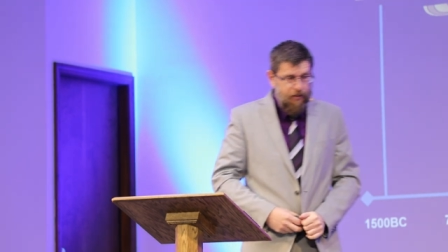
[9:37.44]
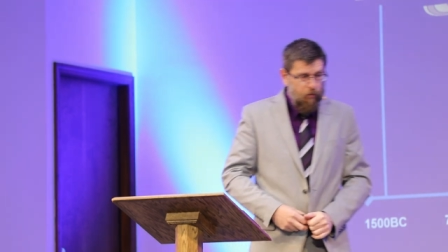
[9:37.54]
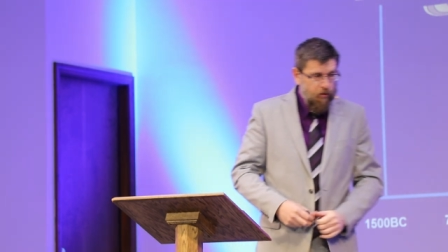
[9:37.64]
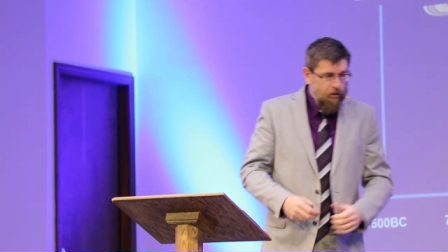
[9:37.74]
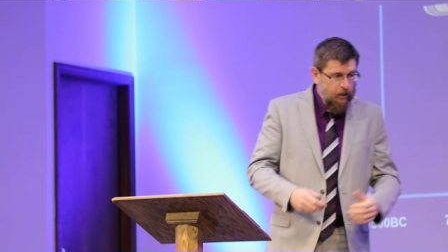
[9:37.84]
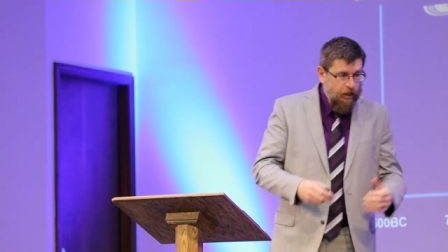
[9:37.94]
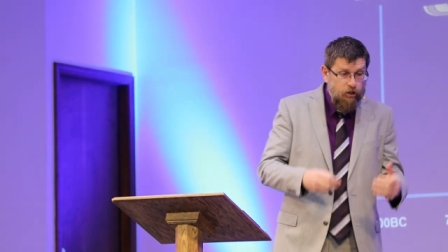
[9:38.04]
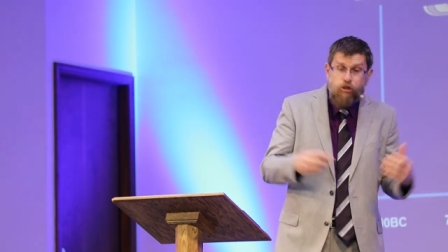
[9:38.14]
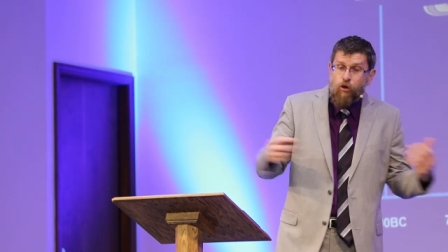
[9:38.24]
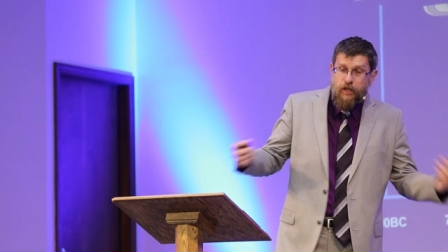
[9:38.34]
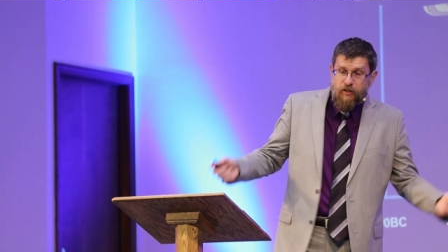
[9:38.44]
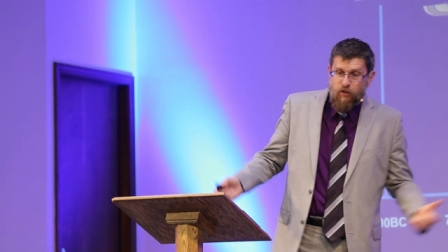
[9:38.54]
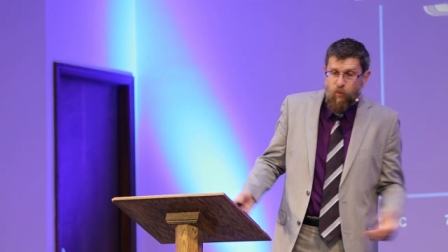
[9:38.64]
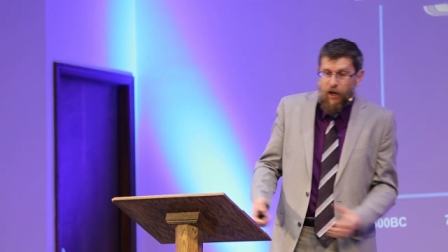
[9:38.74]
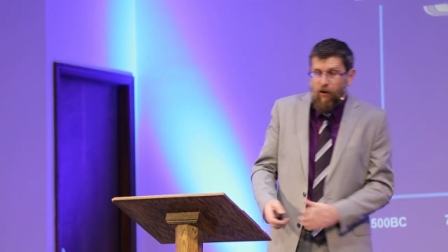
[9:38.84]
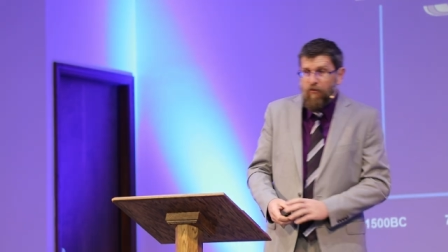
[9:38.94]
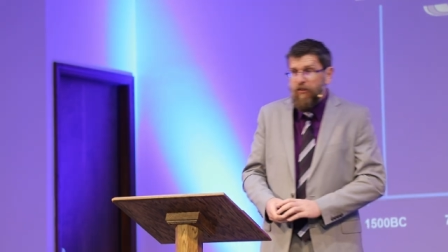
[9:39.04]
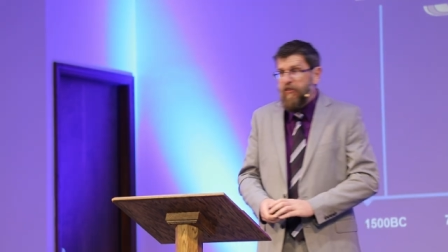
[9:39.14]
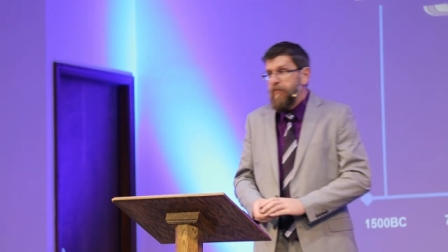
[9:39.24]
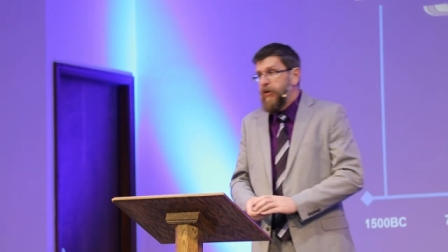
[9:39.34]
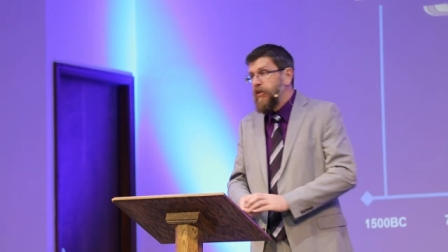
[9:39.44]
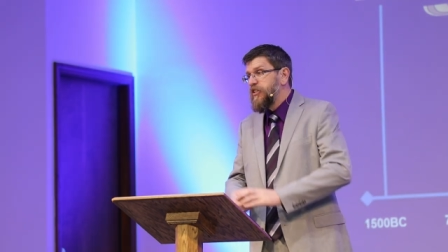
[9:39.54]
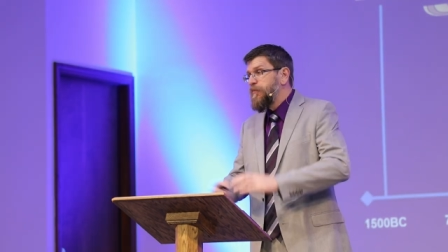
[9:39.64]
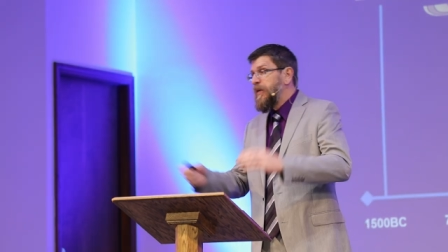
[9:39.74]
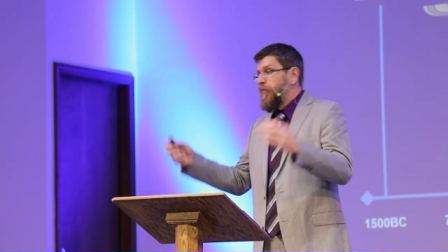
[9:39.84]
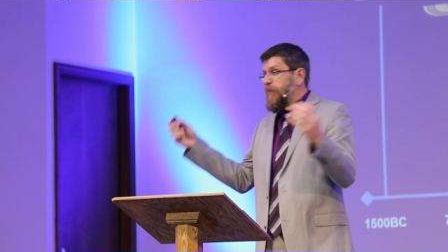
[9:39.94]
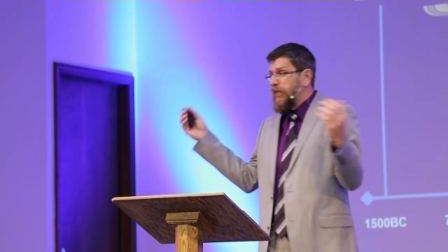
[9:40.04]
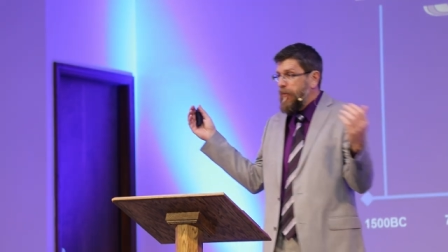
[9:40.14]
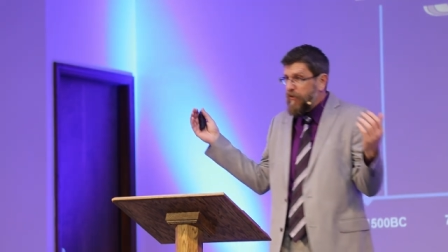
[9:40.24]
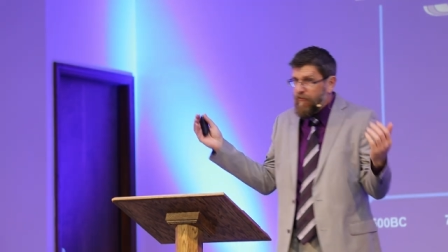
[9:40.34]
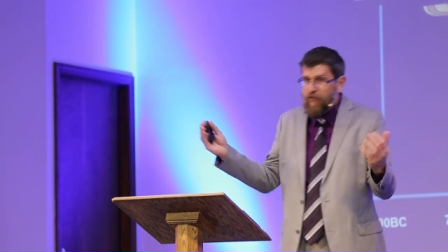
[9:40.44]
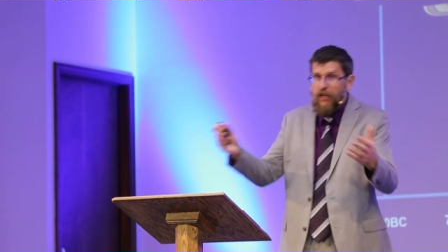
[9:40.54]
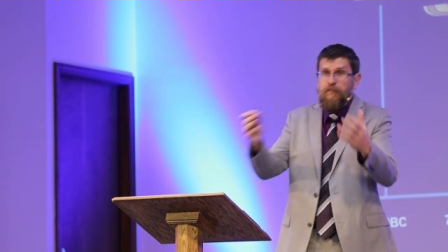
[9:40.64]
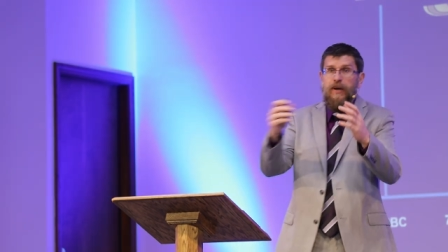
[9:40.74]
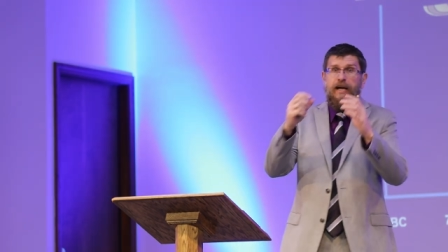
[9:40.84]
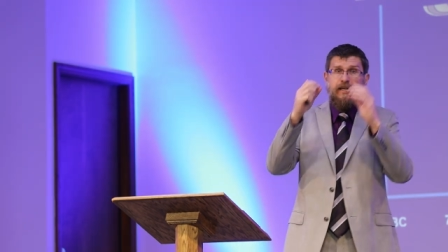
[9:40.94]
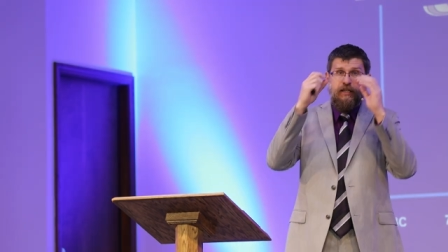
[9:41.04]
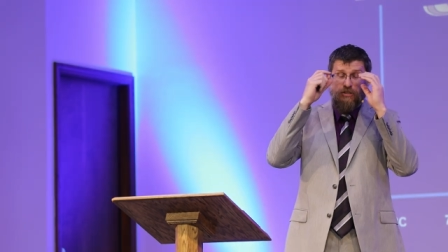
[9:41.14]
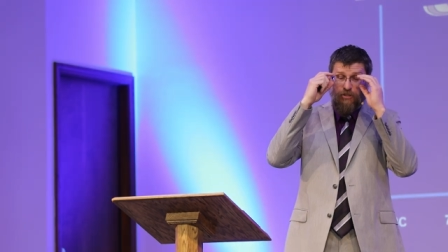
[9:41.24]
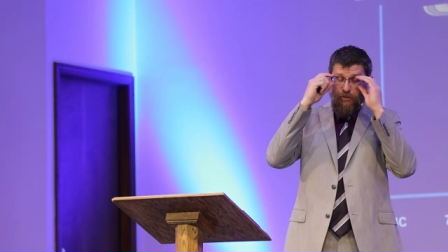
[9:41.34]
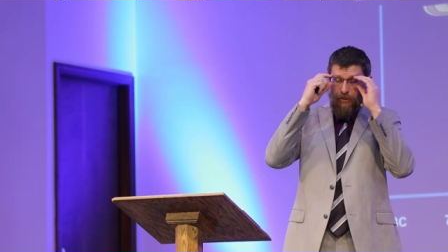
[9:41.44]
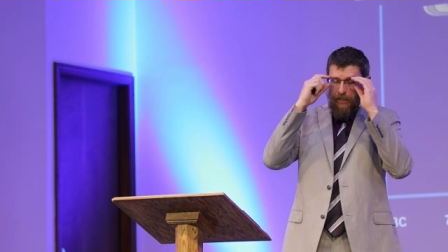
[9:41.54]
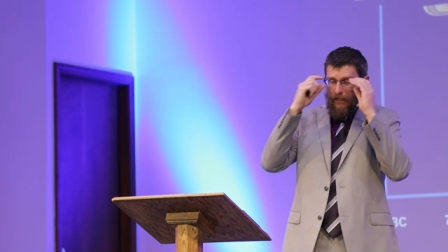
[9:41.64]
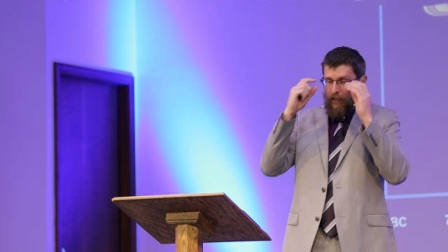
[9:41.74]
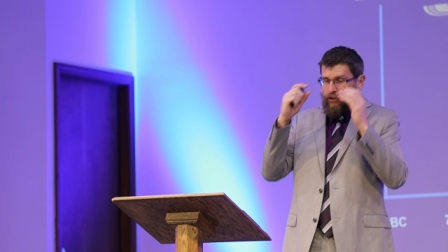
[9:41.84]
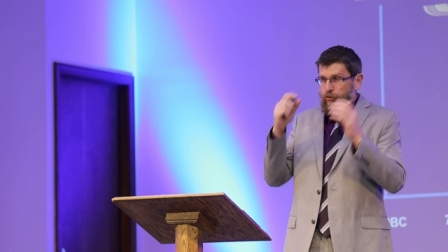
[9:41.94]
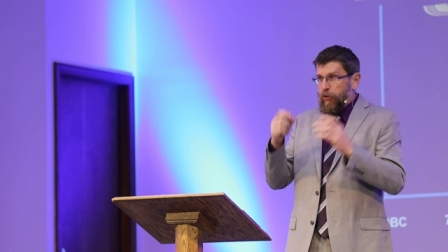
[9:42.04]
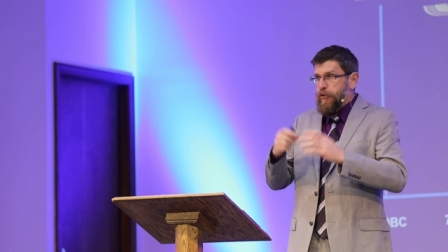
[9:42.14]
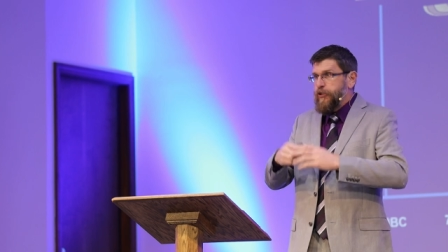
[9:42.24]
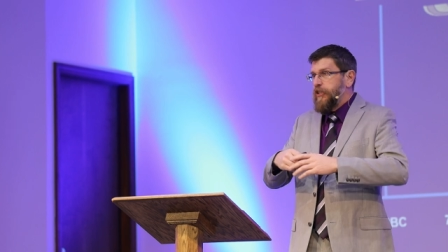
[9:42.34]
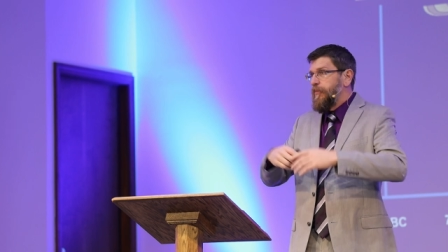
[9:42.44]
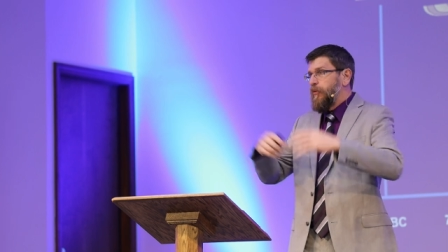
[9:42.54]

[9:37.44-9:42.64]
They were enjoying the wealth of the millions of people being able to flood back into Jerusalem.